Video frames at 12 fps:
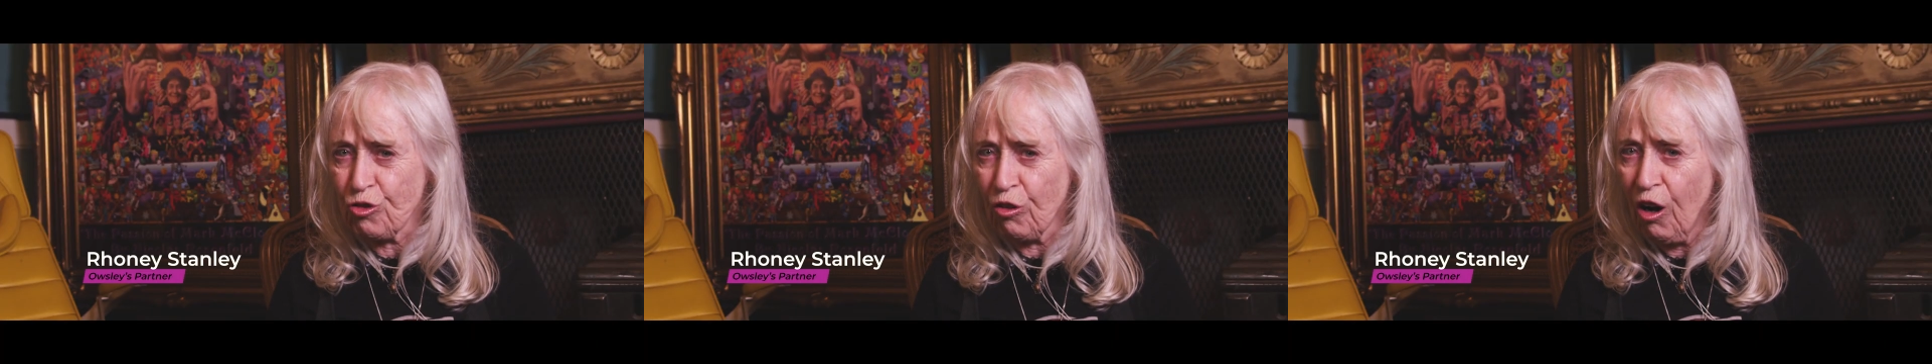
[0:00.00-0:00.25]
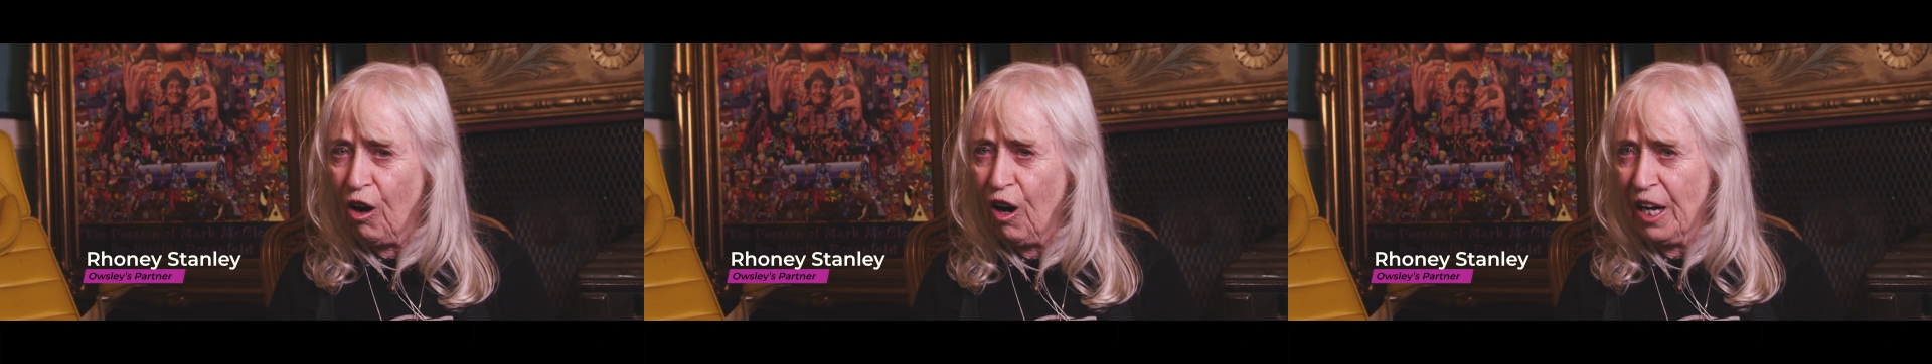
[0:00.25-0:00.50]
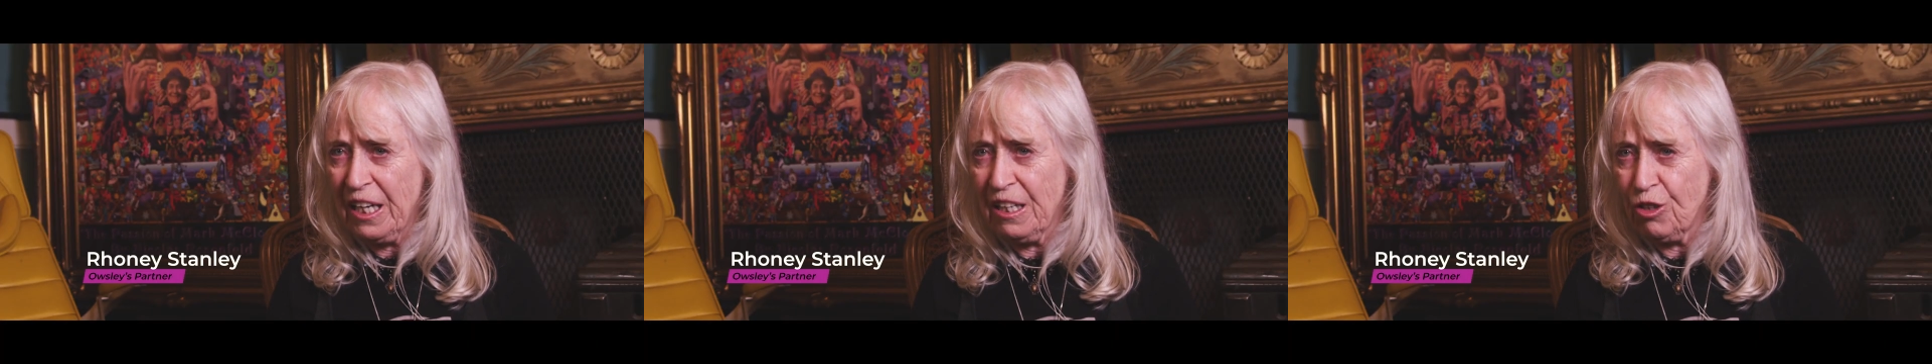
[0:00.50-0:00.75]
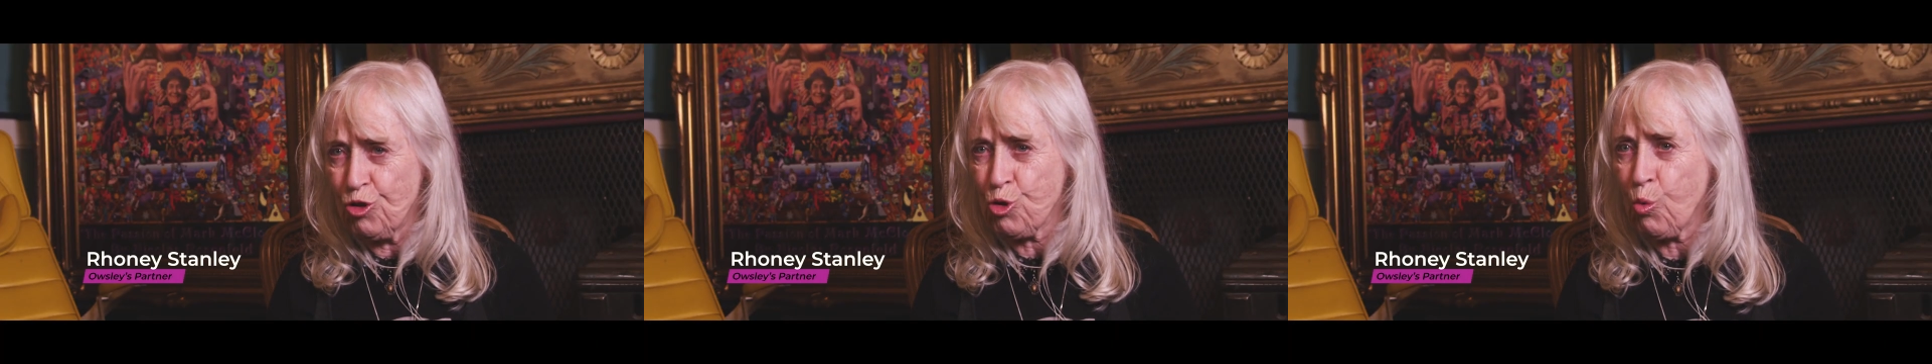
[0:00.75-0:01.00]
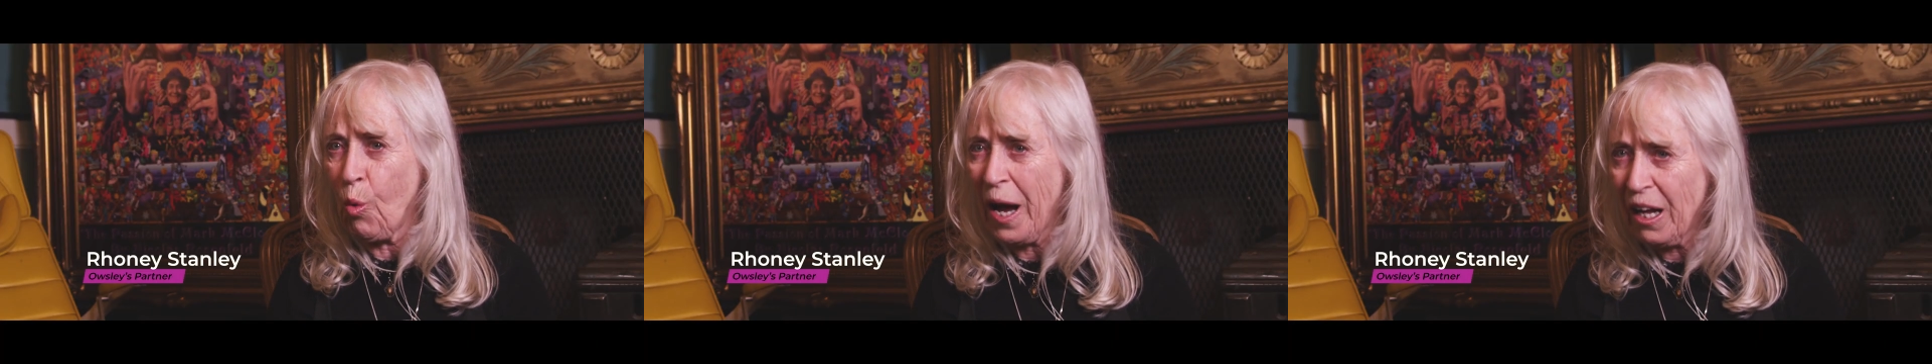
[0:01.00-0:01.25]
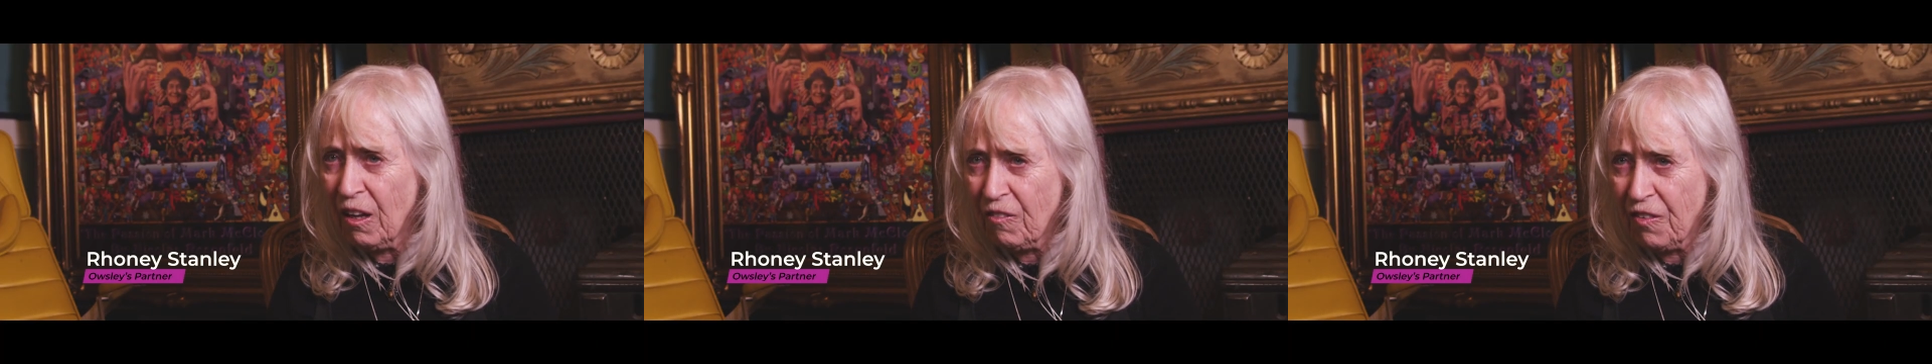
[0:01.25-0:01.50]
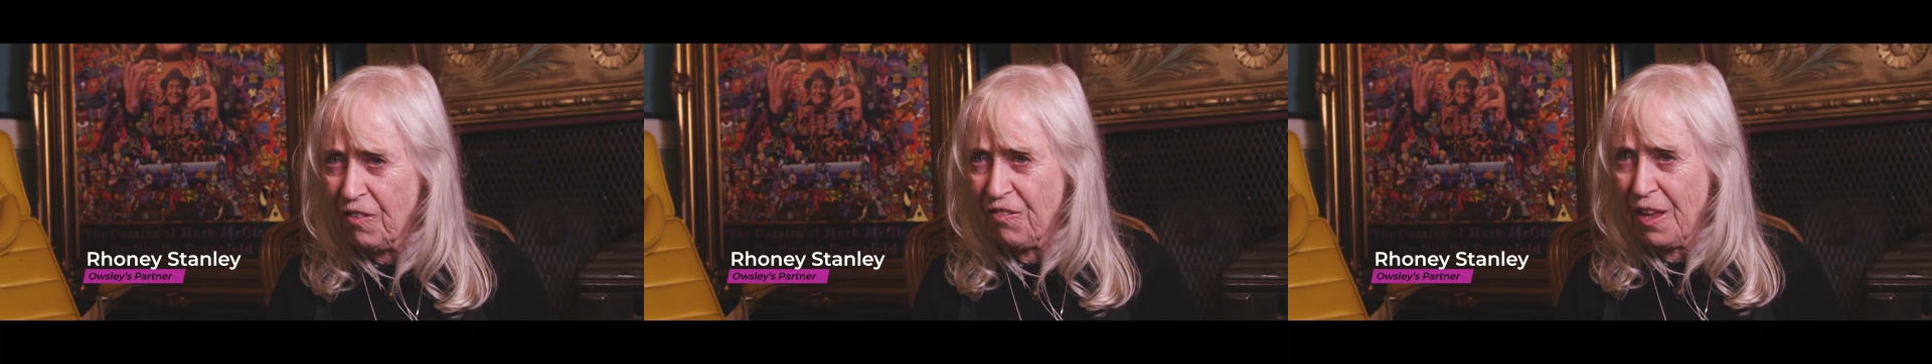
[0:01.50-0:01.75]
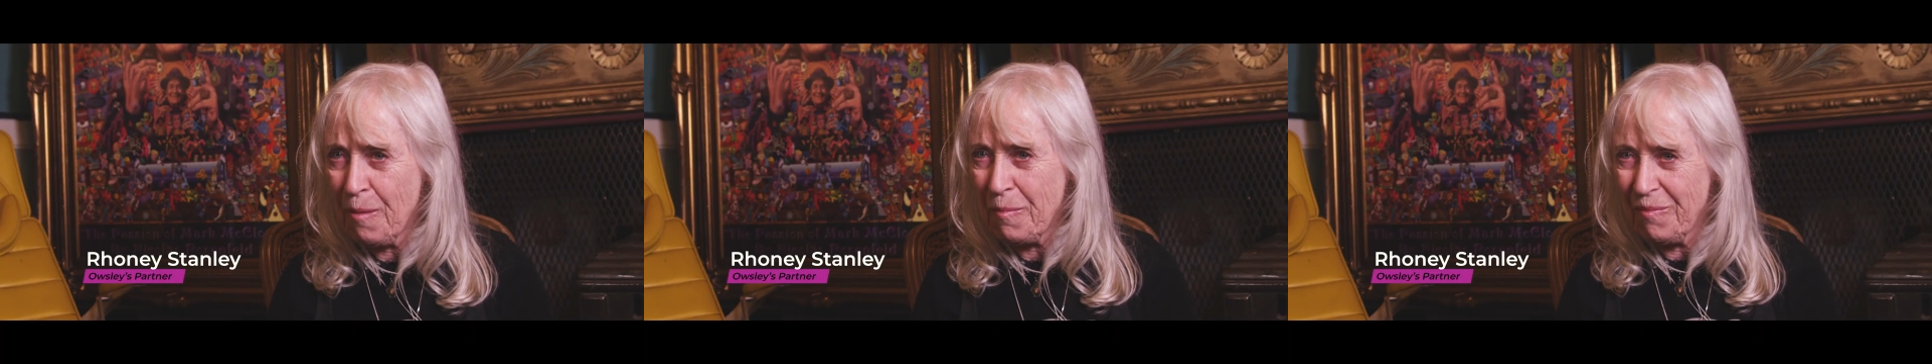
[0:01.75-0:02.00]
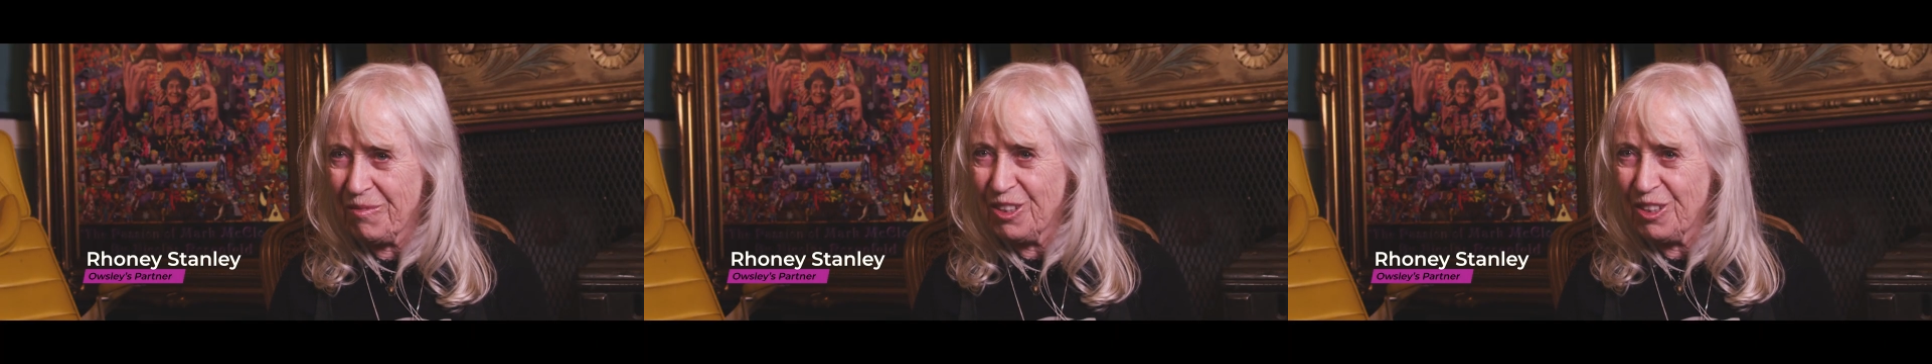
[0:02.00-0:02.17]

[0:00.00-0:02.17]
drawn, twelve of them.